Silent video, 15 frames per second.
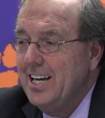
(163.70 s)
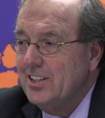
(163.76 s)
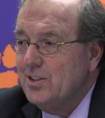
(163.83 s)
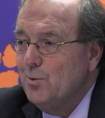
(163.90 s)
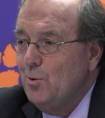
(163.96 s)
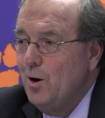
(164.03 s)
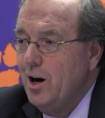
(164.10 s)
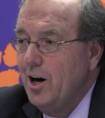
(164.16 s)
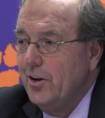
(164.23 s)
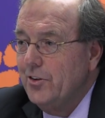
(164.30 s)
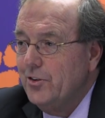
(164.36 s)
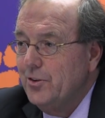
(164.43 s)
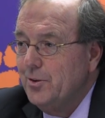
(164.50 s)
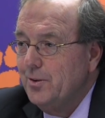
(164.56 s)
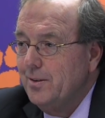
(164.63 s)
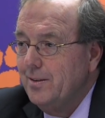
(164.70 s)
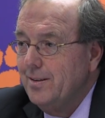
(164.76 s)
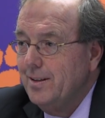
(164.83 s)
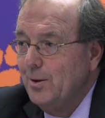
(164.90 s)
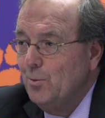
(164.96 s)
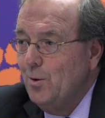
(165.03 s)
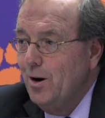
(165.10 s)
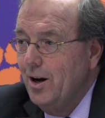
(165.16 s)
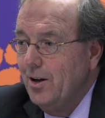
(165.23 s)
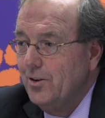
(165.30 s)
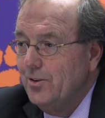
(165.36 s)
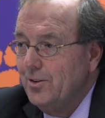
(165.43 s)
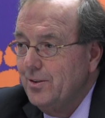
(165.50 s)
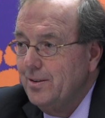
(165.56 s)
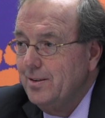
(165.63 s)
Yes, it was. It
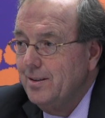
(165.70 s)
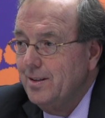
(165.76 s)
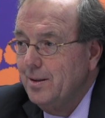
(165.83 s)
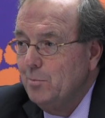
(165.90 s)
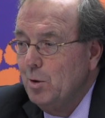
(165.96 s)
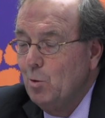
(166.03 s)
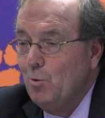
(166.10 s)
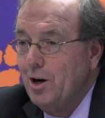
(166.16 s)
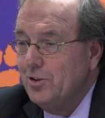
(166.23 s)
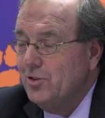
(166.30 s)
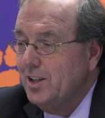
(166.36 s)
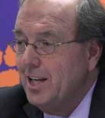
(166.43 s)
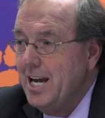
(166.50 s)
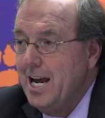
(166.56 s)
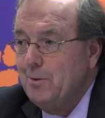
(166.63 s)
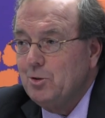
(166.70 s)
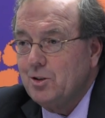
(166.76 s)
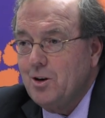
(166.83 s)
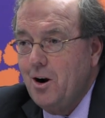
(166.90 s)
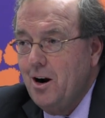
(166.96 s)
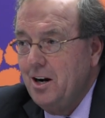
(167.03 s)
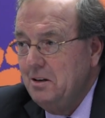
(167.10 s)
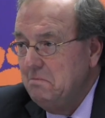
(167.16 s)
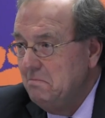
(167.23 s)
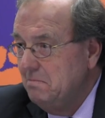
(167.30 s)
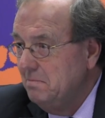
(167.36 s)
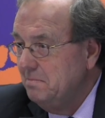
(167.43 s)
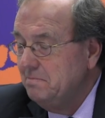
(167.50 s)
was. But once the game started,